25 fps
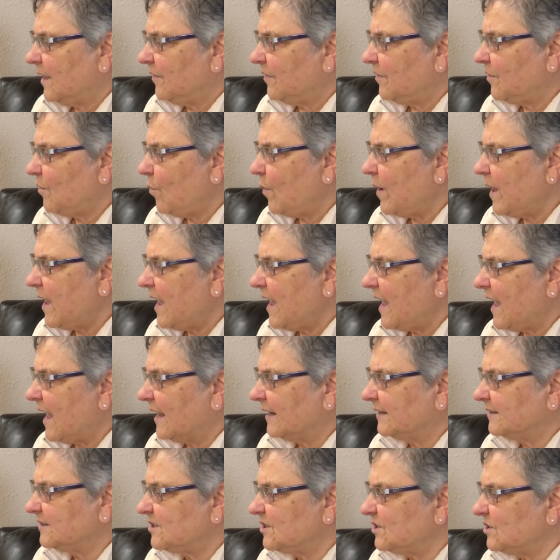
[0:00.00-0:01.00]
The way
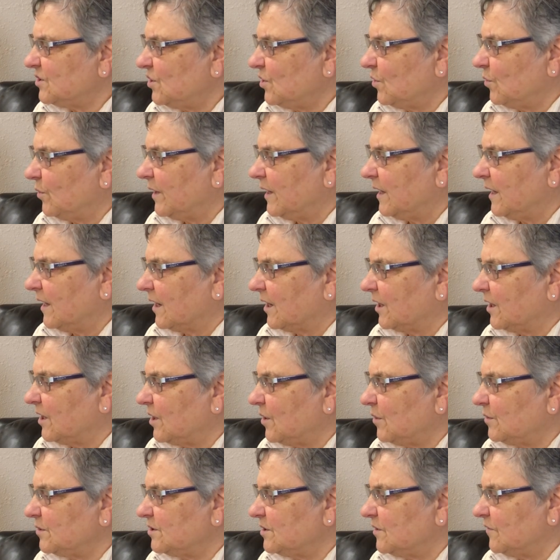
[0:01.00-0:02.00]
Aunt Snooty
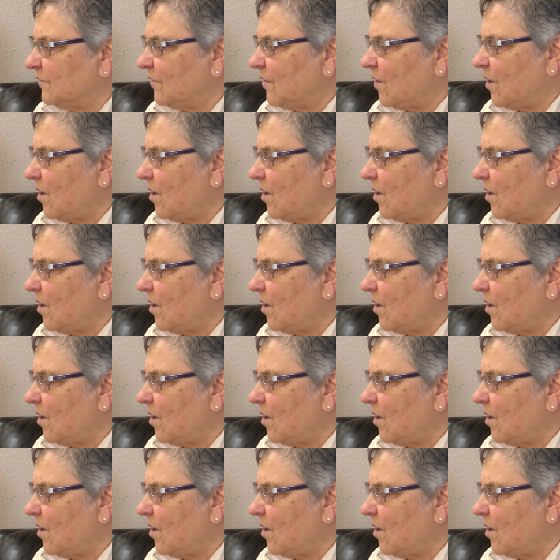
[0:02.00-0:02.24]
accused of